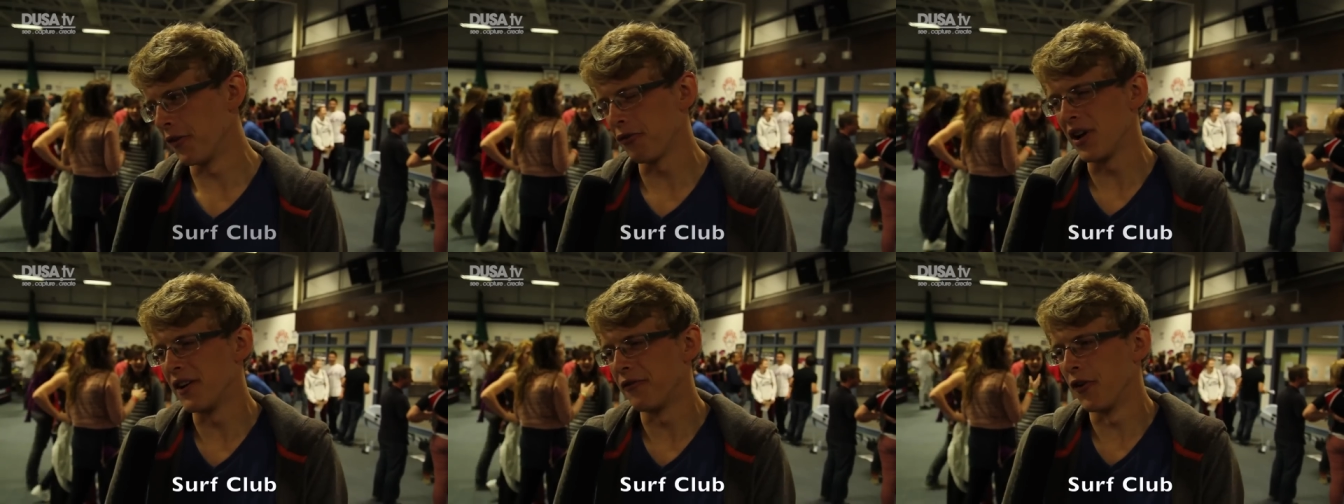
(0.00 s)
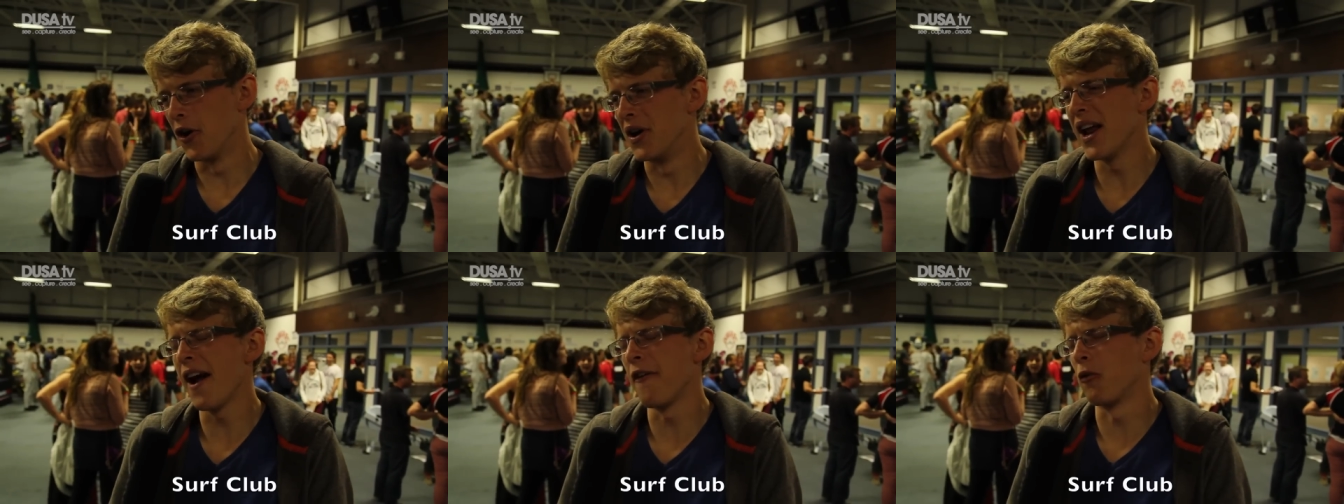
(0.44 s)
Free
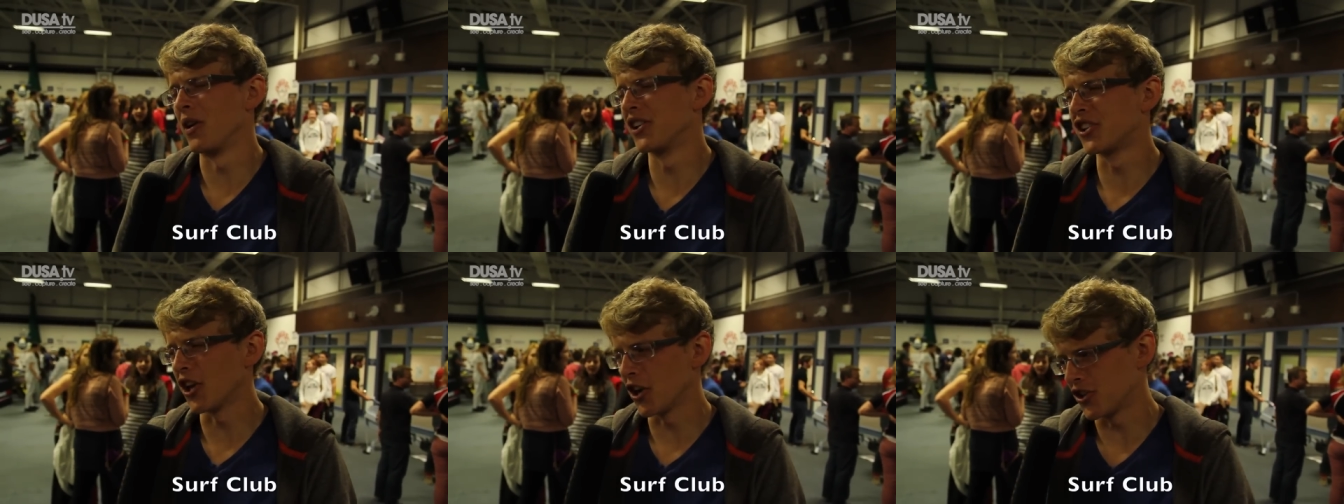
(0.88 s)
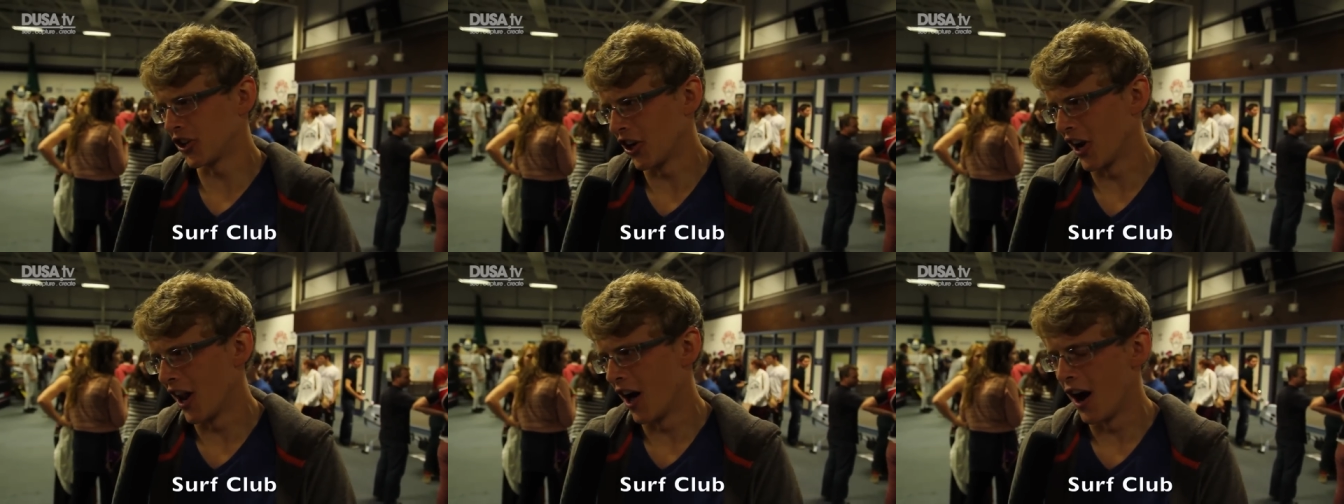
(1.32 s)
food, everyone is such a
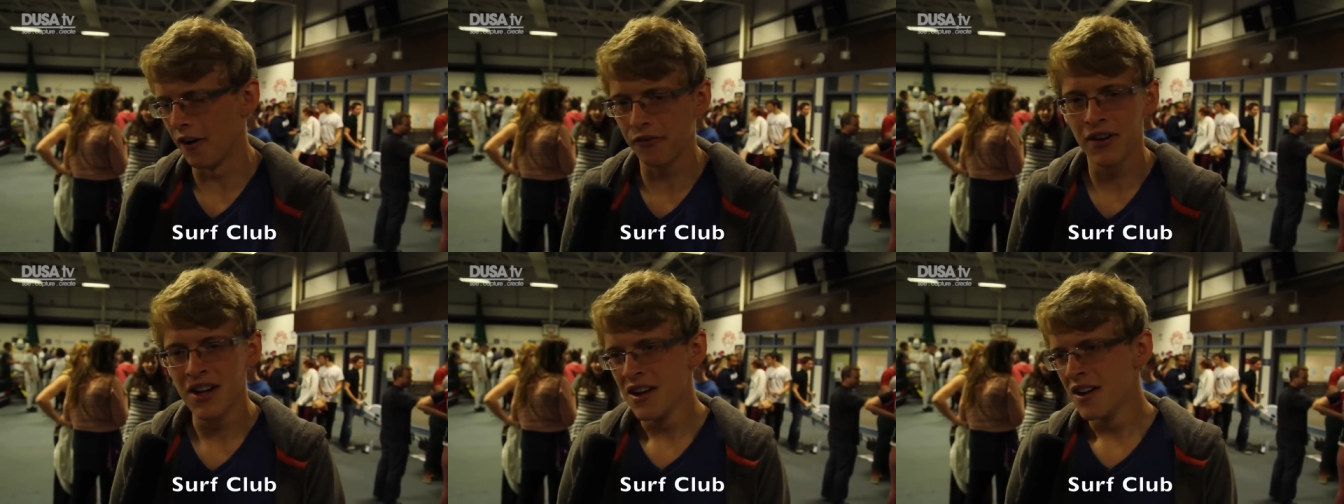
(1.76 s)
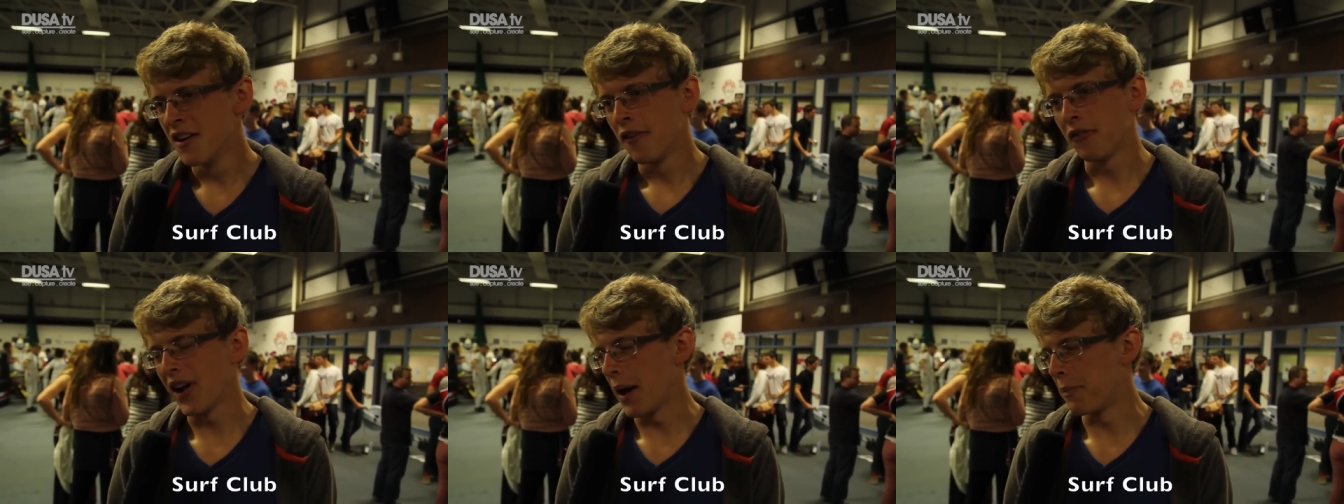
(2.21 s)
good laugh.
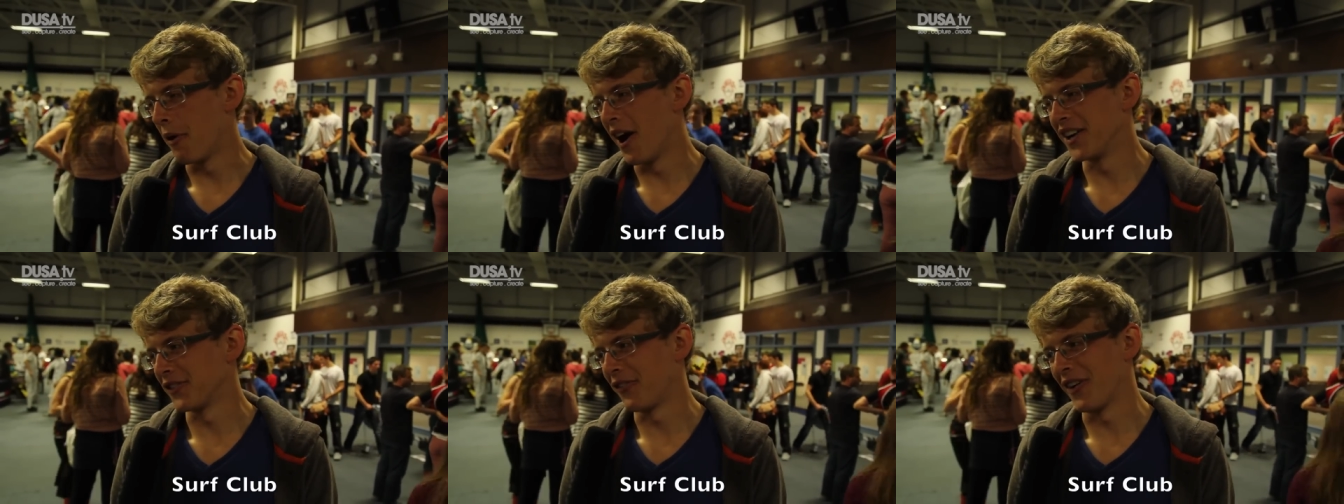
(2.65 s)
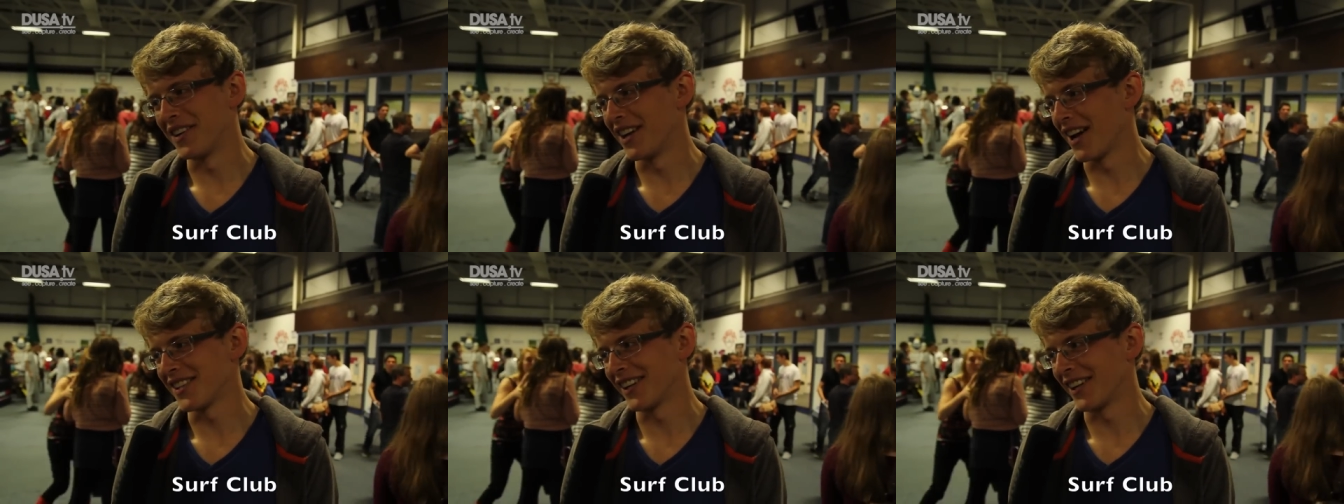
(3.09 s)
Flat pies are
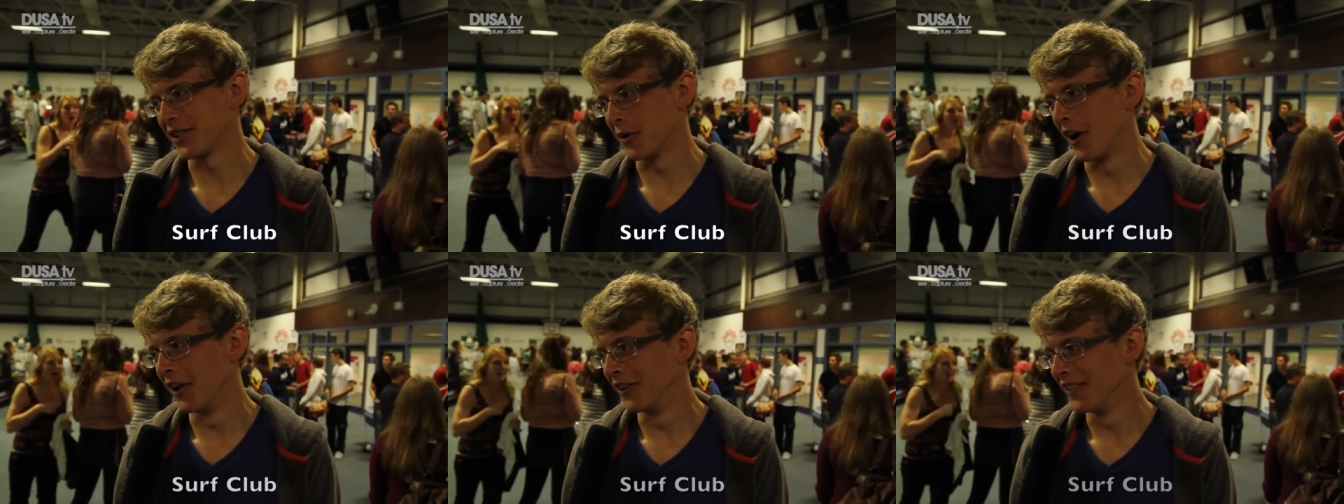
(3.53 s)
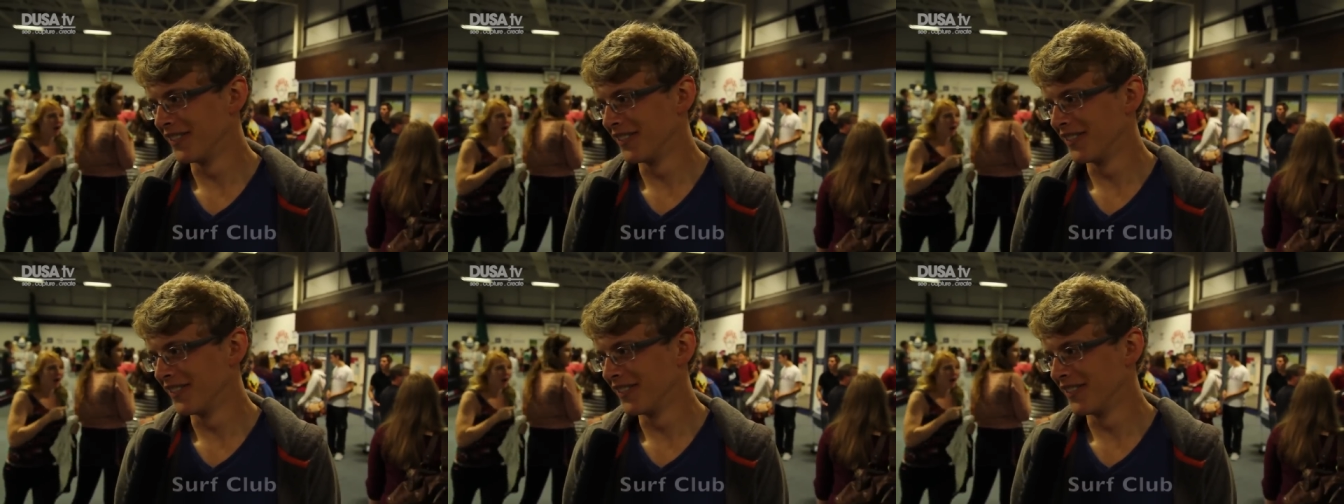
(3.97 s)
fantastic as well.